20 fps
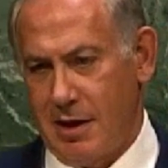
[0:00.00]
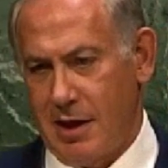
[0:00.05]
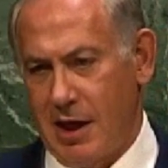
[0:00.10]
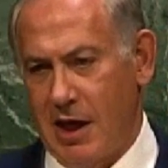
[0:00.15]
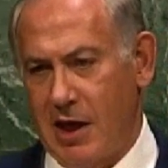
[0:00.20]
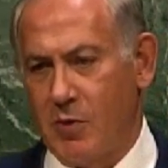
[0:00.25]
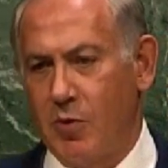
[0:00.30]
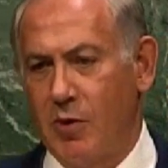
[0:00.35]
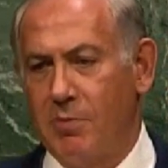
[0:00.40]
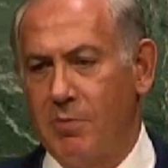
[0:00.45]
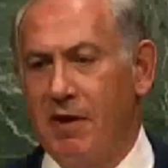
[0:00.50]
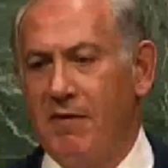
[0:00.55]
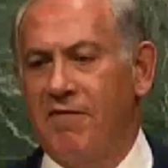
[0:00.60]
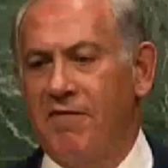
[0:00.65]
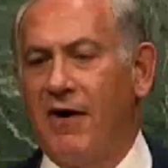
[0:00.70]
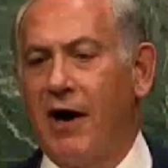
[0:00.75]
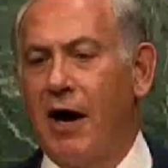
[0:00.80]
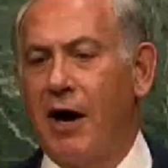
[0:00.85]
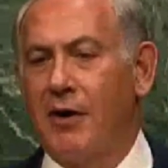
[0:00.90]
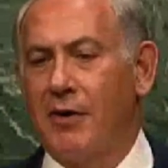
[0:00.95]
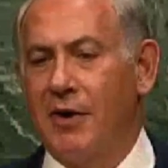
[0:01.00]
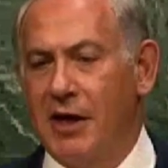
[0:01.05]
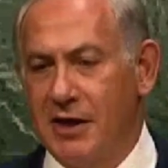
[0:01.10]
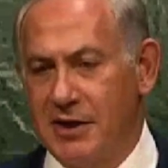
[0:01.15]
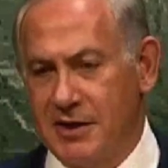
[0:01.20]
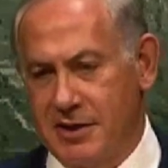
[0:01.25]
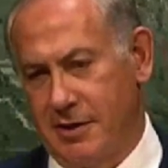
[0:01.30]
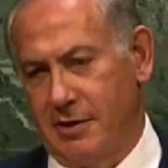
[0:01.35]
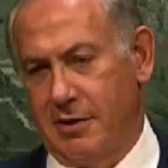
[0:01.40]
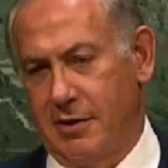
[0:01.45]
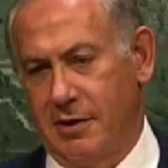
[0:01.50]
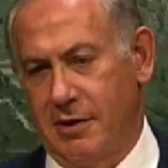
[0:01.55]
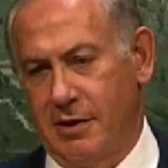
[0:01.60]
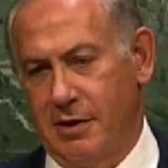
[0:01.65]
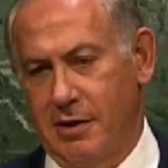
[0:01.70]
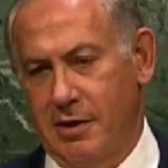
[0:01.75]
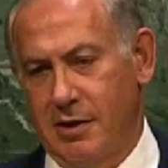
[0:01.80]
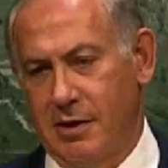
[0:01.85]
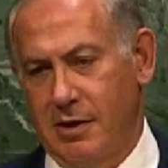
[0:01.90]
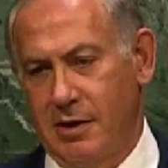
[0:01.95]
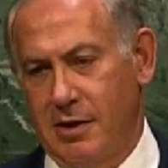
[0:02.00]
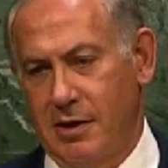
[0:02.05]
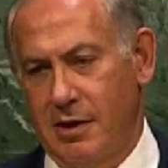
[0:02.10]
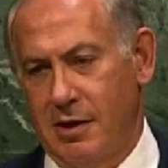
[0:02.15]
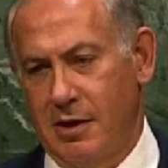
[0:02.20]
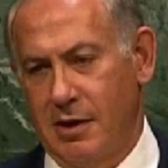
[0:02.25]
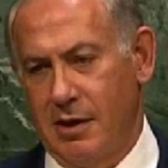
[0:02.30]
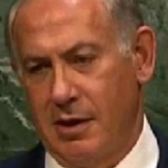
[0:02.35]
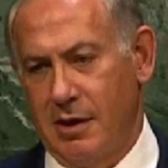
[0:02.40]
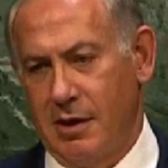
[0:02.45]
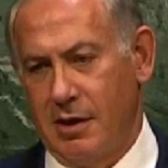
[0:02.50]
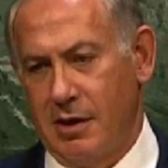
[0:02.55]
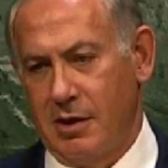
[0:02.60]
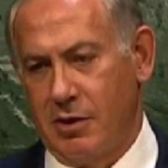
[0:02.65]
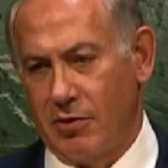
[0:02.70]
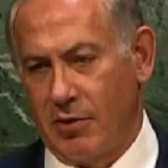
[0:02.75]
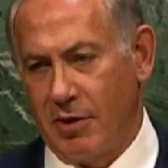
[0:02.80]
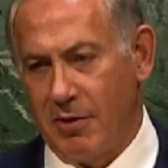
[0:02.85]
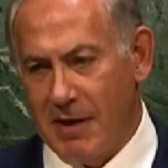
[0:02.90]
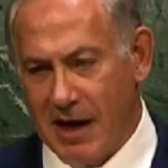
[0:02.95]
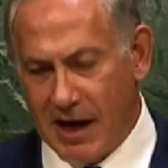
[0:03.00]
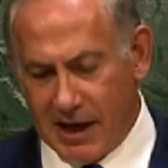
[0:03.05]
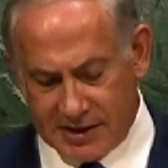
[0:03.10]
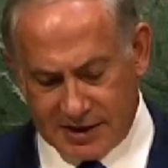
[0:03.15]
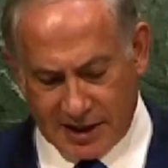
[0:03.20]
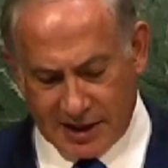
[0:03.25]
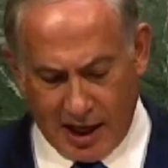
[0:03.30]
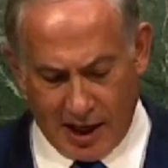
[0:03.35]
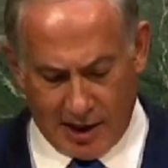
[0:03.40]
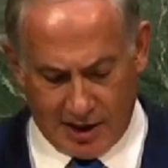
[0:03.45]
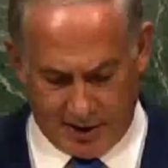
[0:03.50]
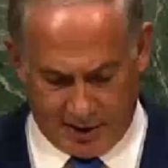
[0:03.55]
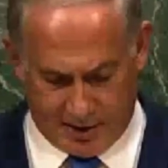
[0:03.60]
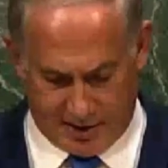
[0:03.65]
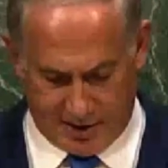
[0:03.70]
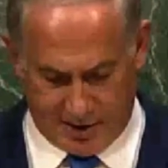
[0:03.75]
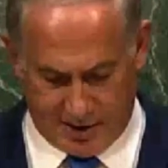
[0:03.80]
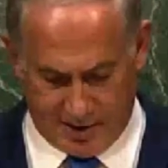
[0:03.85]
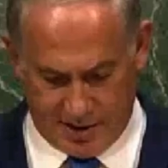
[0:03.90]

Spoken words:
it would be far easier to remain silent.